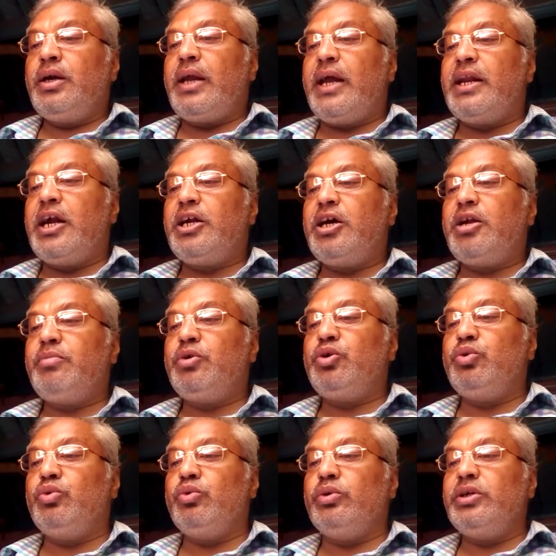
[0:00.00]
Canadarm
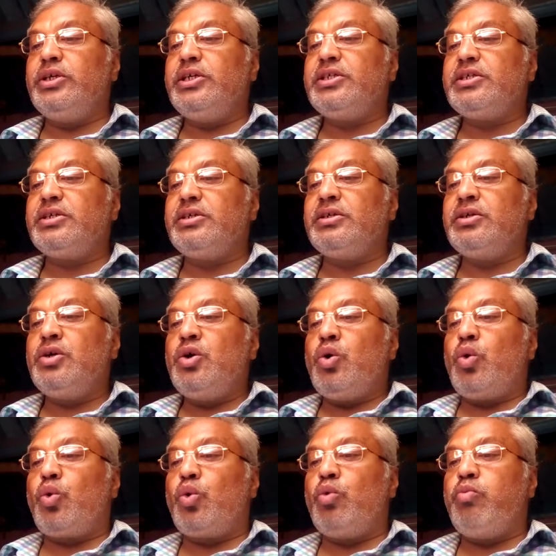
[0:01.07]
2 is a
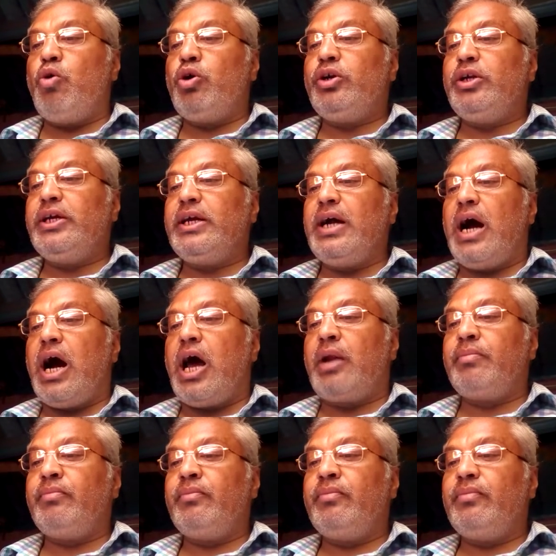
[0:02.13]
robotic
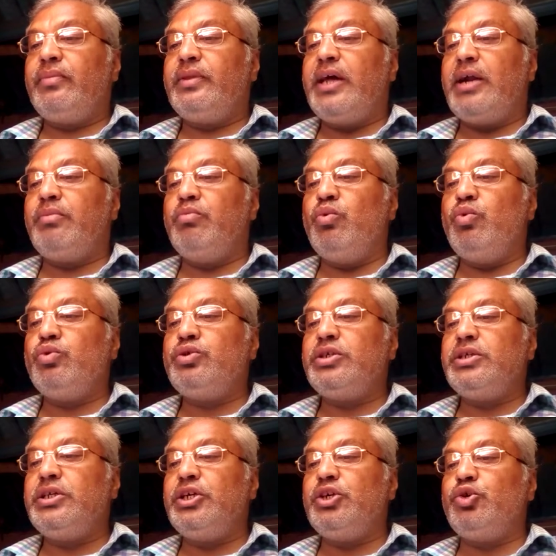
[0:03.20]
arm that
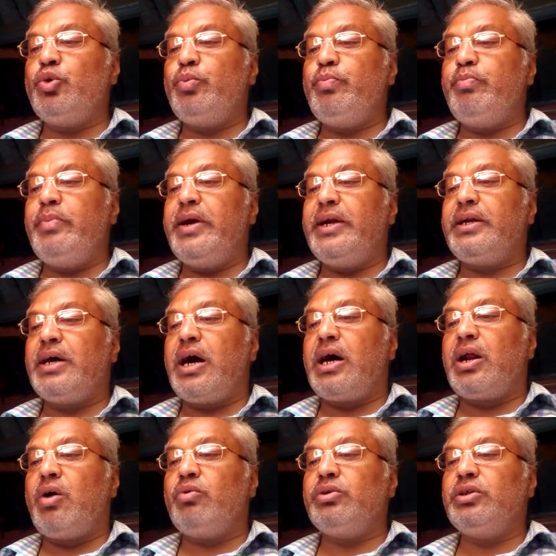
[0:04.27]
moves equipment
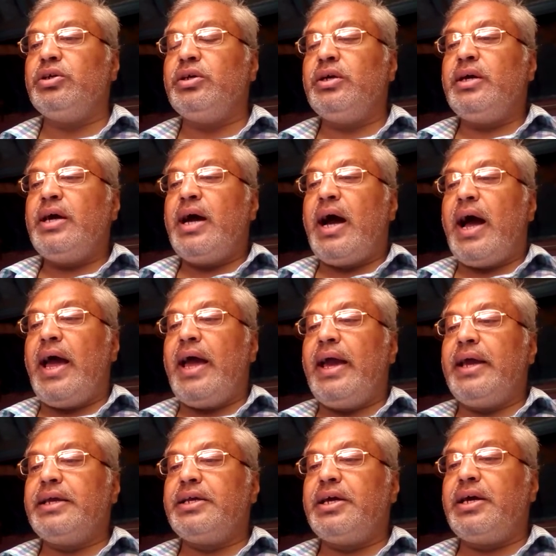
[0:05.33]
around the
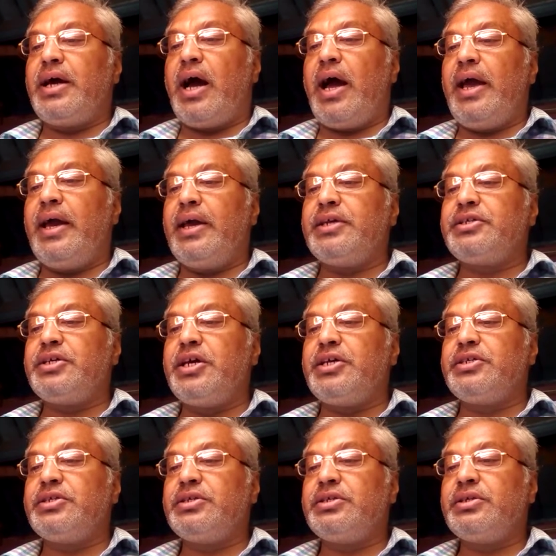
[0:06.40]

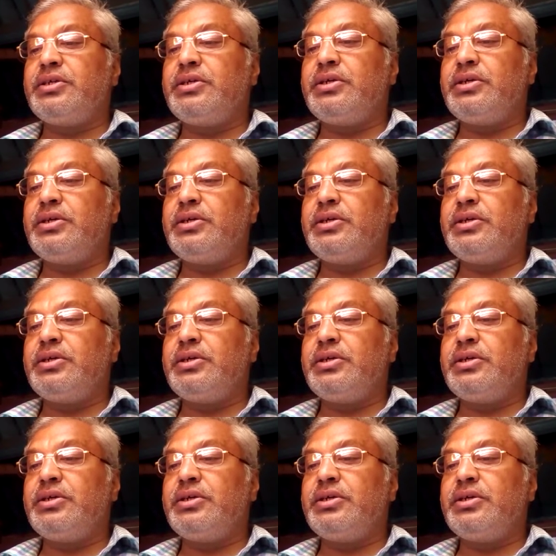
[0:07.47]
ISS.